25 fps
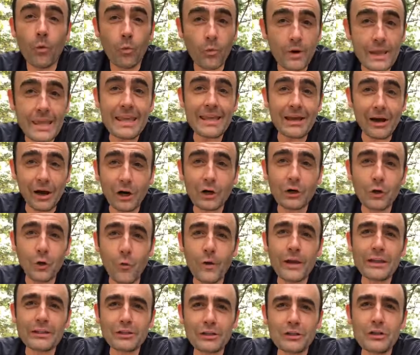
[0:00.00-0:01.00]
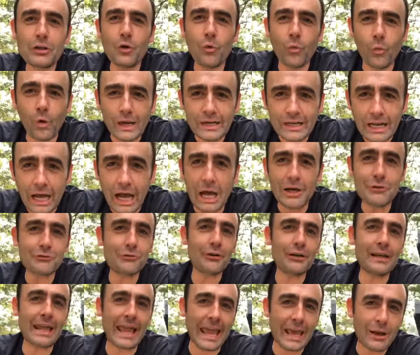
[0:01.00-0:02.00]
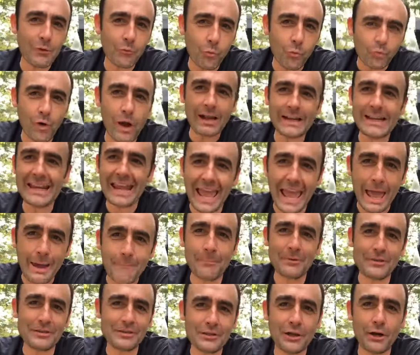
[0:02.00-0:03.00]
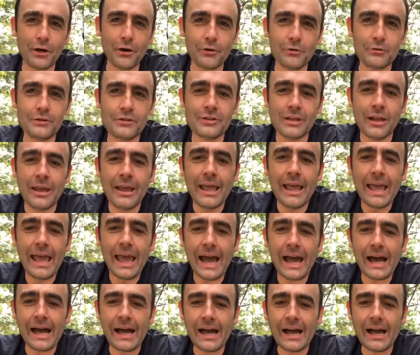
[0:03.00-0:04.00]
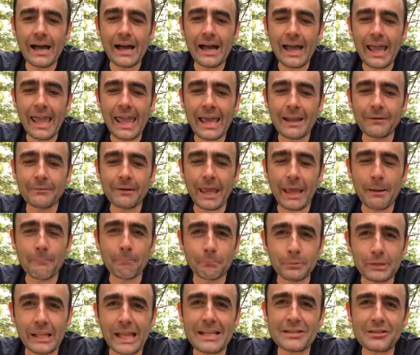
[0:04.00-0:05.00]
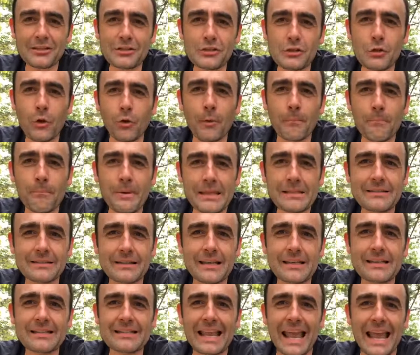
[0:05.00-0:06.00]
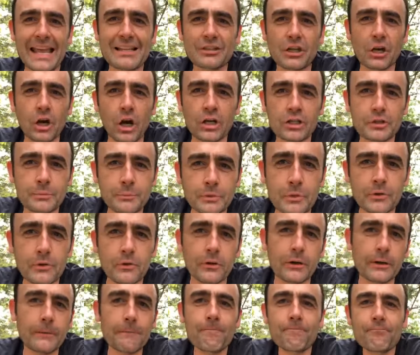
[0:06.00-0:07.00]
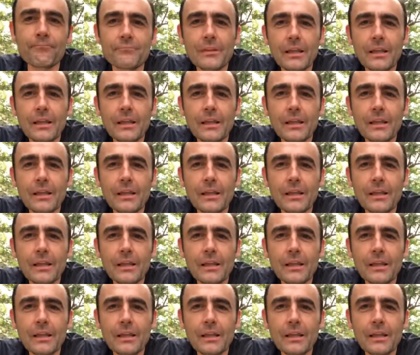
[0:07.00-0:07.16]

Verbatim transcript: We are going to do 101 episodes uh, and, and bless your business as an entrepreneur.